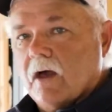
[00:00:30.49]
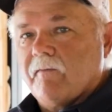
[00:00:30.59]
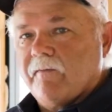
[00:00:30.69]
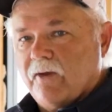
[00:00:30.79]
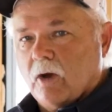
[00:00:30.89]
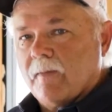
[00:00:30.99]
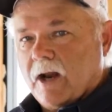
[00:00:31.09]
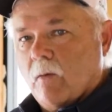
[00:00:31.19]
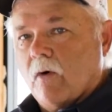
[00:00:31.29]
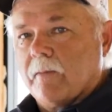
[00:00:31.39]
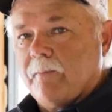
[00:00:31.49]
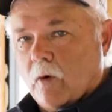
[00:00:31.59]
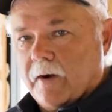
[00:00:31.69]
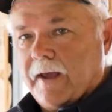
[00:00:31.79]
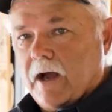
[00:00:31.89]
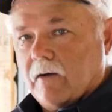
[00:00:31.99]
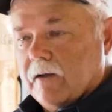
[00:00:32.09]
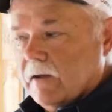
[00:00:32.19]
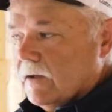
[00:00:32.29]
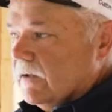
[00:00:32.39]
A few of them that I want to point out
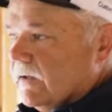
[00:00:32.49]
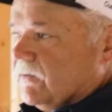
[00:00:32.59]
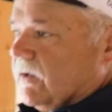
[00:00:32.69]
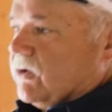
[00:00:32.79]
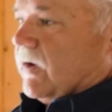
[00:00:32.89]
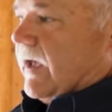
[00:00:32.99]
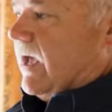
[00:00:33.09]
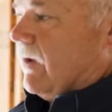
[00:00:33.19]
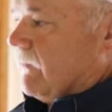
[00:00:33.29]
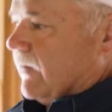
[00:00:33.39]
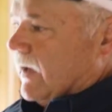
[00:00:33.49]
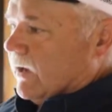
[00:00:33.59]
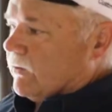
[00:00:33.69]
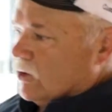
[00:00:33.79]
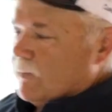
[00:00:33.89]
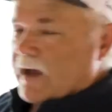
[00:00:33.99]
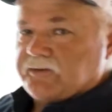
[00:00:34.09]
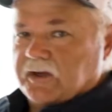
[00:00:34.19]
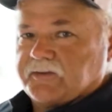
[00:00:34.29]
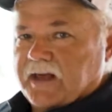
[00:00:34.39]
is that you have a
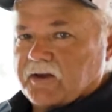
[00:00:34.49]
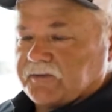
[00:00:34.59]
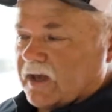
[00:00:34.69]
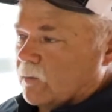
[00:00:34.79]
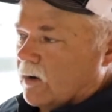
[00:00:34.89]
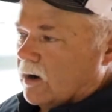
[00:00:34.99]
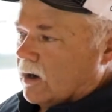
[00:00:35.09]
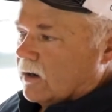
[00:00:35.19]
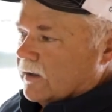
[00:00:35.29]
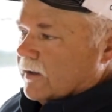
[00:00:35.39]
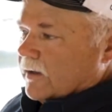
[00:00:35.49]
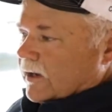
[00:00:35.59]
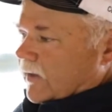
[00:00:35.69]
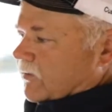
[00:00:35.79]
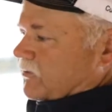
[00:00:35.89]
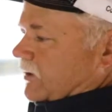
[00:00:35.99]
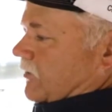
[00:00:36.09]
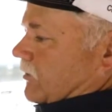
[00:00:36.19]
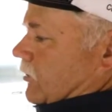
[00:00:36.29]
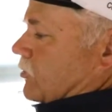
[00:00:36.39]
2x6 outside wall and the
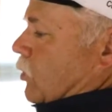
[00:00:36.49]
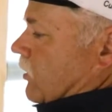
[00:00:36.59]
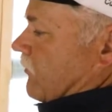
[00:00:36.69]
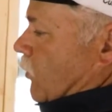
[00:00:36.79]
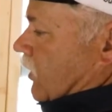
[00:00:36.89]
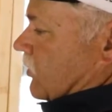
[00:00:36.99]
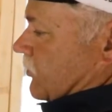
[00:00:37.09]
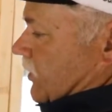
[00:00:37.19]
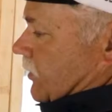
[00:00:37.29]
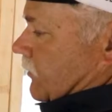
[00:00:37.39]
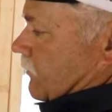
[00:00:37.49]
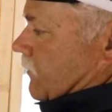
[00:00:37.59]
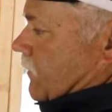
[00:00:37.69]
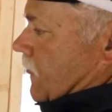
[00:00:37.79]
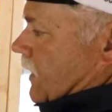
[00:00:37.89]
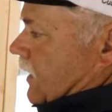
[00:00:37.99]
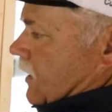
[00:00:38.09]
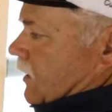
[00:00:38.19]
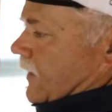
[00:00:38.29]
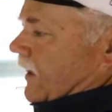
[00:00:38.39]
studs are on a 24-inch center.
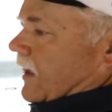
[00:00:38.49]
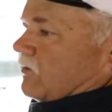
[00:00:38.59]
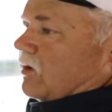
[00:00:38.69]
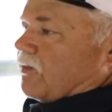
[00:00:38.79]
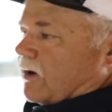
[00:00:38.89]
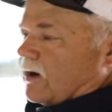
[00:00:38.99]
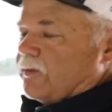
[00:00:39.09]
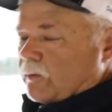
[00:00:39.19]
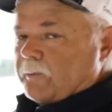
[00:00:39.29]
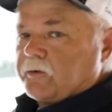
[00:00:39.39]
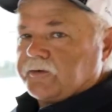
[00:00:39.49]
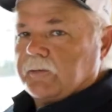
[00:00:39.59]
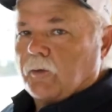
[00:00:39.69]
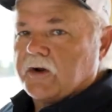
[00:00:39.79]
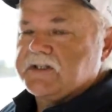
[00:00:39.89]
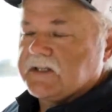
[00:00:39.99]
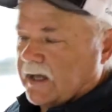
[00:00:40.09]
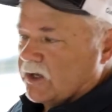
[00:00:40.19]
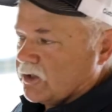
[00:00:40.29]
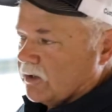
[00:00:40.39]
That gives you 33% more
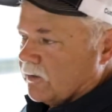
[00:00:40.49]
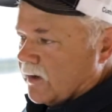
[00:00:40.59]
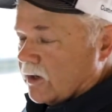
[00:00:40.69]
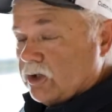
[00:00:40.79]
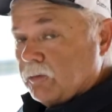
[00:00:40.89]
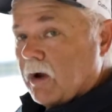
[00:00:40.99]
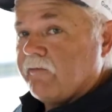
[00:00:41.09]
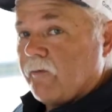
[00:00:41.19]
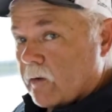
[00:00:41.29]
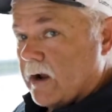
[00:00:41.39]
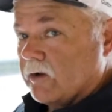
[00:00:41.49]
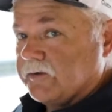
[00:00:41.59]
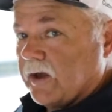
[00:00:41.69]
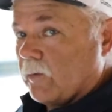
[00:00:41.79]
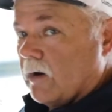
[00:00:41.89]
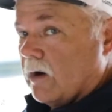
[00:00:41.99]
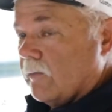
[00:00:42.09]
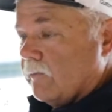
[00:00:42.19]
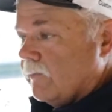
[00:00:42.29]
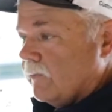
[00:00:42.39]
insulation than a 2x4 outside wall.